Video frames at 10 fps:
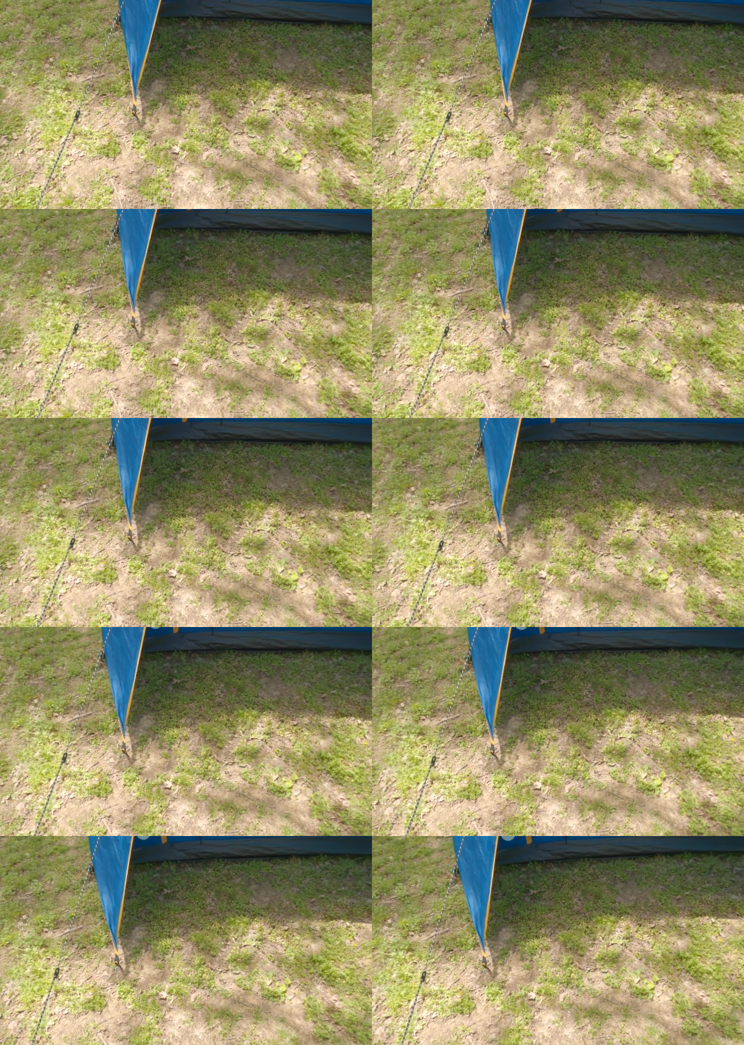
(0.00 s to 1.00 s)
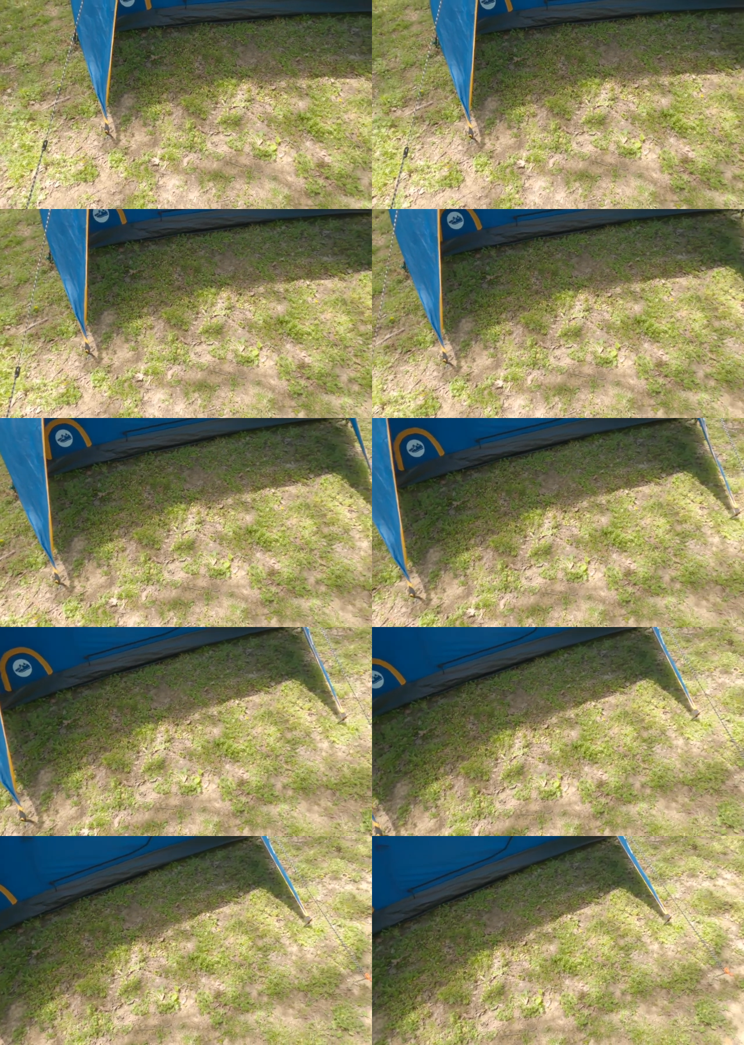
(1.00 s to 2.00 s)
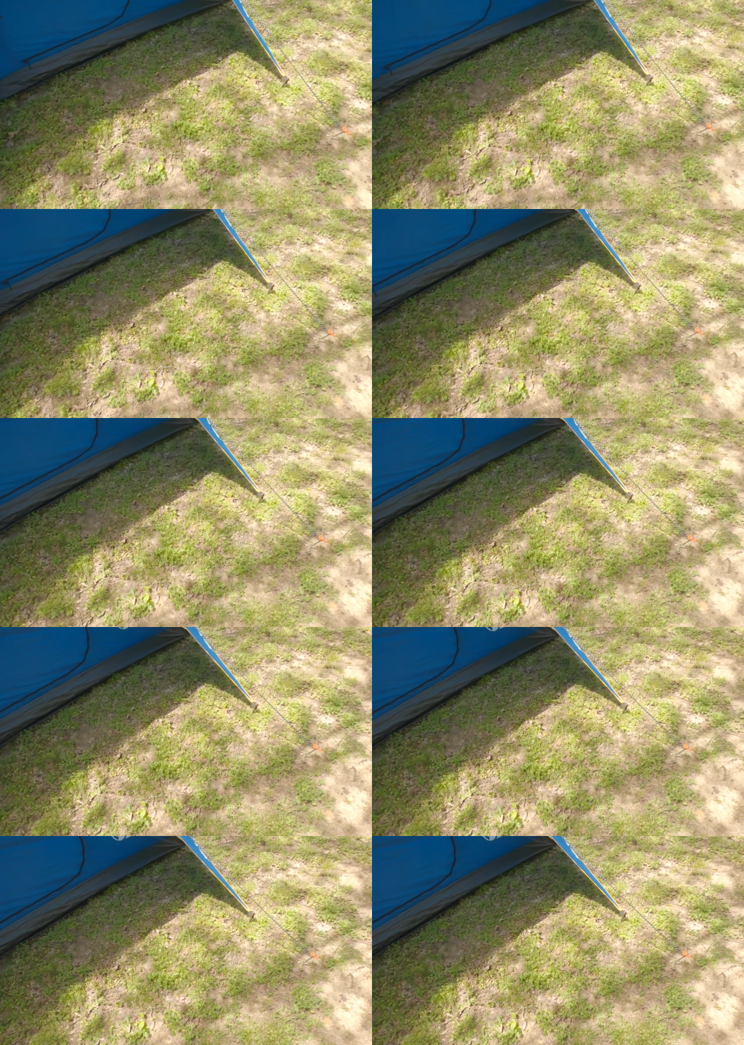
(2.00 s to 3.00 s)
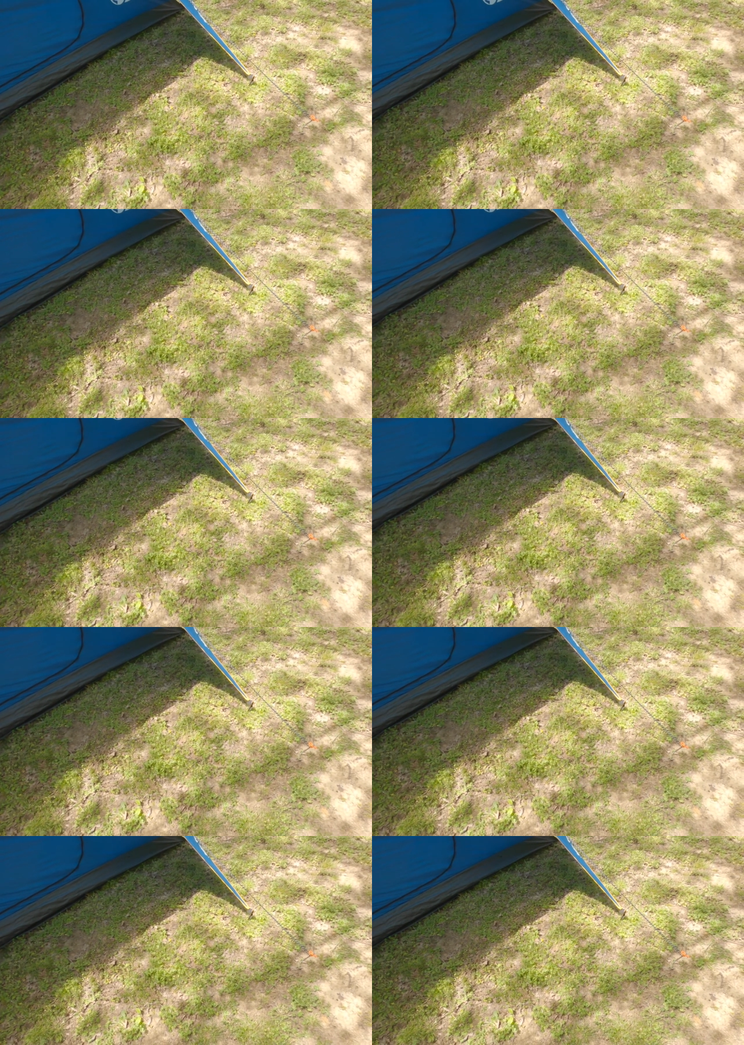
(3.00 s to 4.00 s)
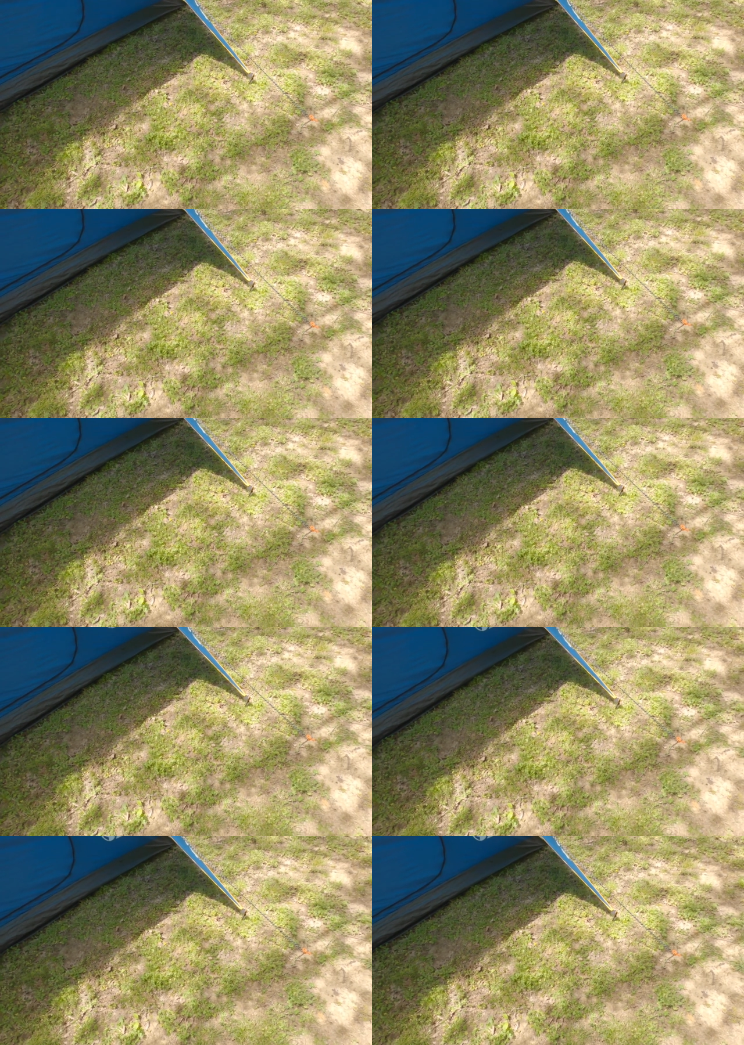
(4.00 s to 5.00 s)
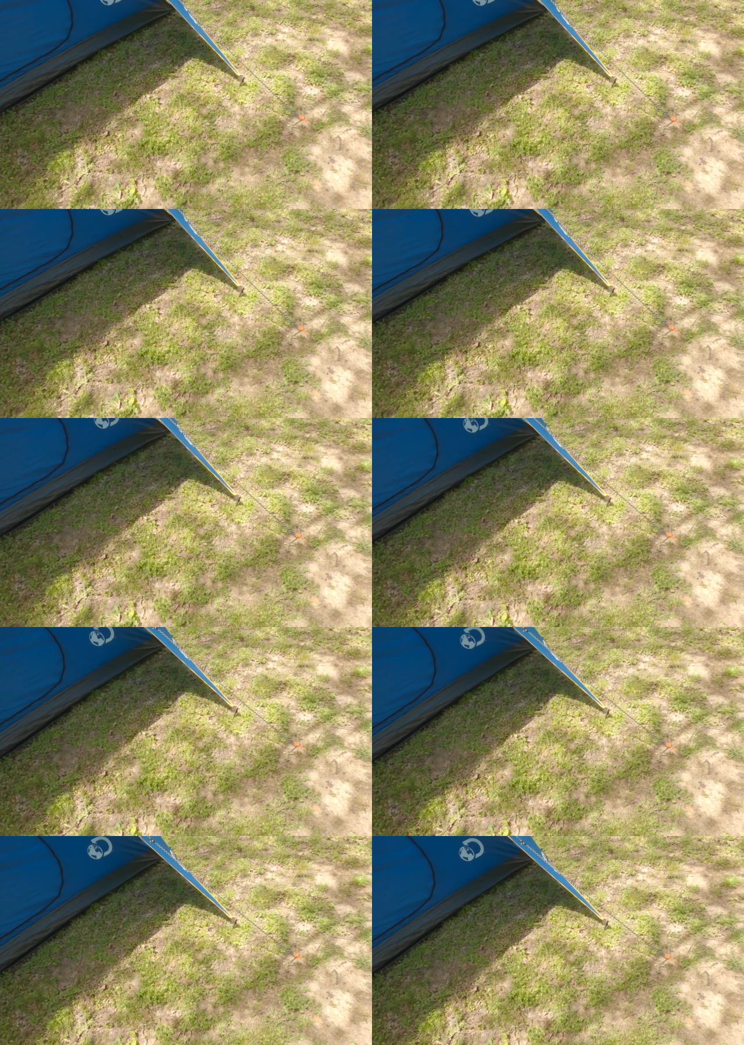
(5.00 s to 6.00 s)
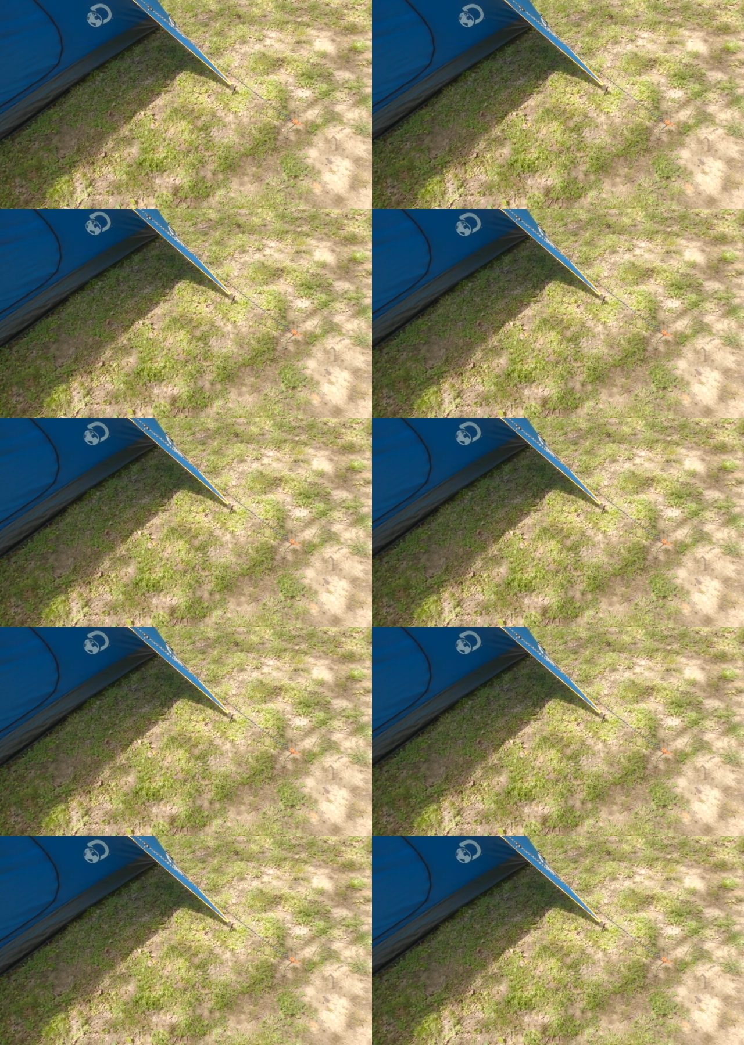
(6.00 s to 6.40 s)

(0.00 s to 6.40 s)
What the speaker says: No face is visible, so there are no lips to read.